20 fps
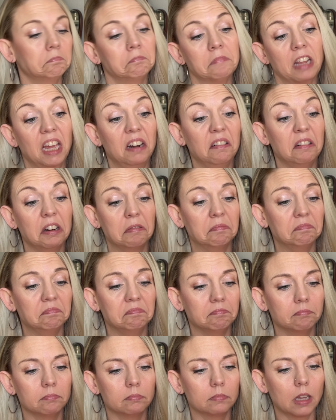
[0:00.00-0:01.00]
I don't know.
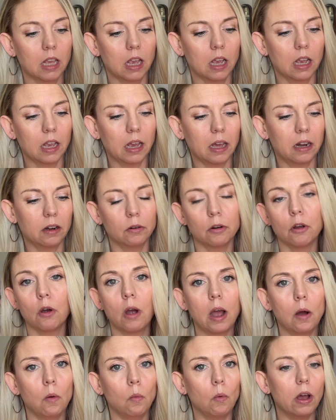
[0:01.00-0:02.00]
I don't know
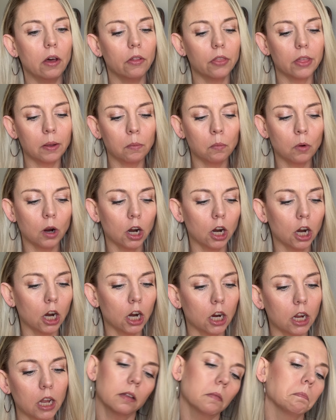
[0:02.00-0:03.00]
how well they
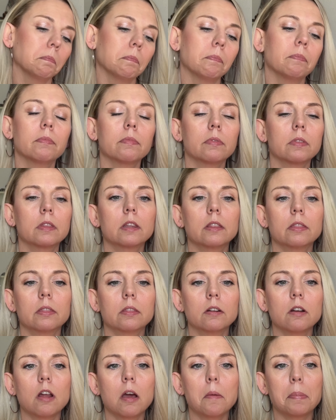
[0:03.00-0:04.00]
work. They're
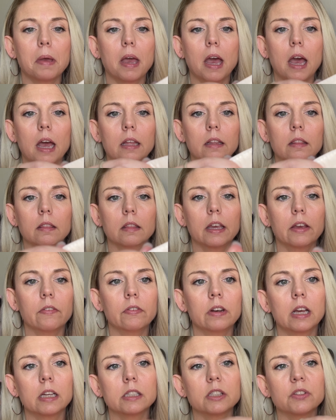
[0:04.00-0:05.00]
not bad. They have a
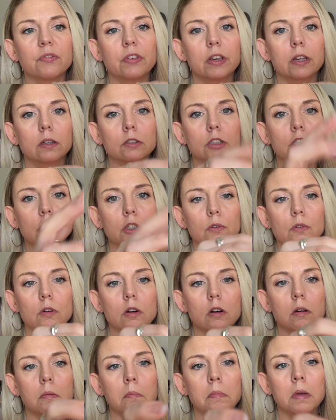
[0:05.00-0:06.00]
nice feel to
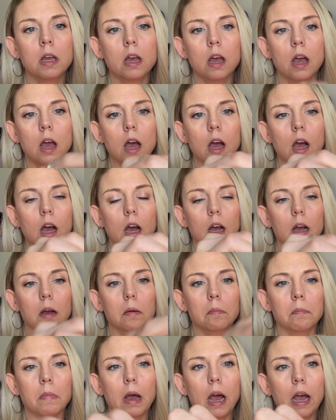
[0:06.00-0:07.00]
them.
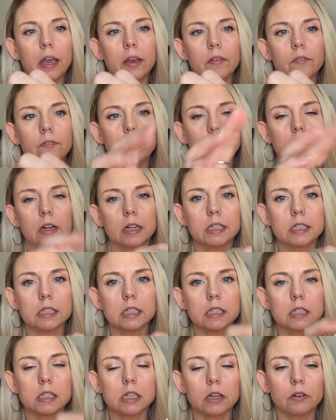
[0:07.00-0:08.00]
I am very
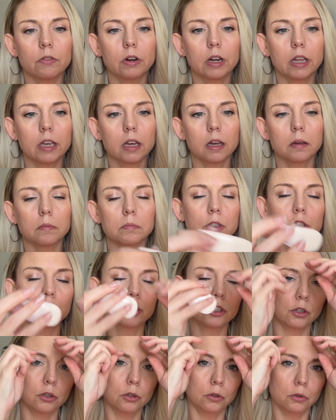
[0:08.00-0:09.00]
sensitive when it comes
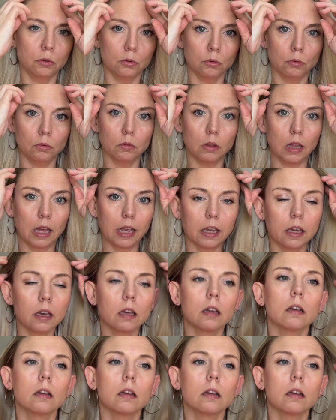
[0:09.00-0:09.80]
to like